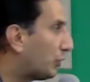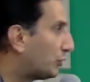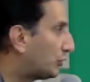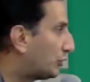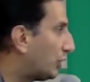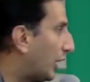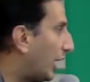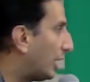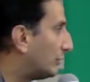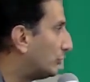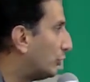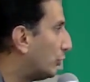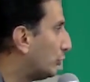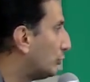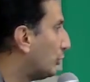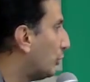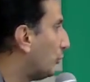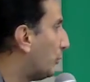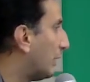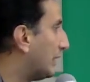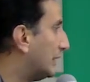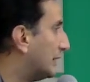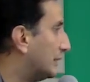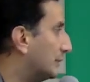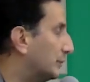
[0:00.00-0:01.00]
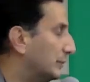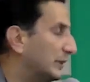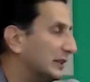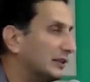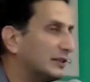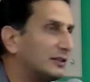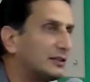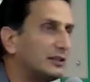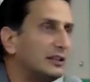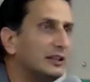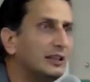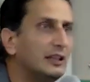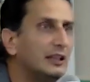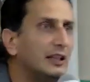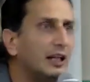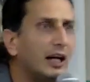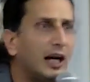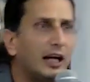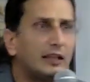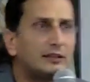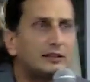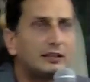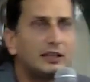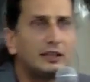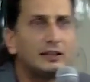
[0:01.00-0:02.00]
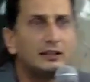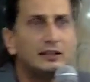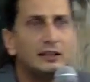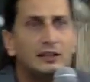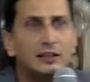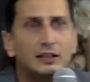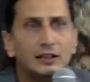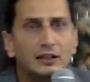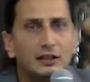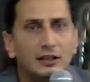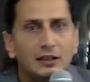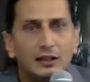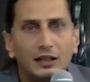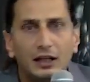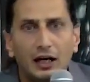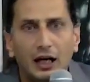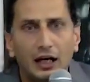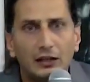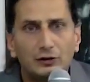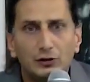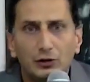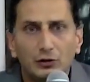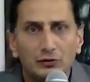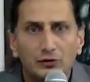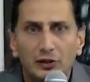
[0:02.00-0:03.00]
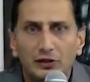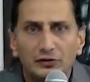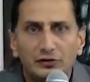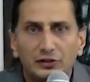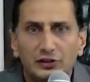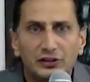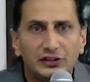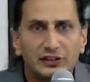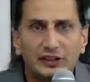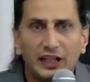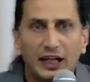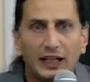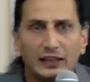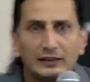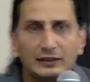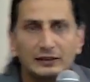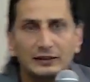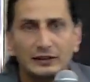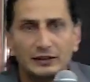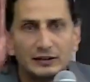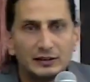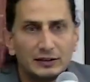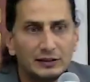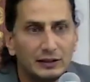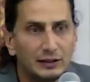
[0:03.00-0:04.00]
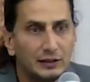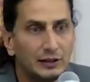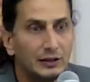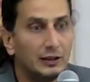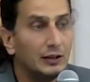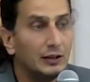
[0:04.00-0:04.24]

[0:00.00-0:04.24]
words, so I don't know what it means. I said, I don't understand this.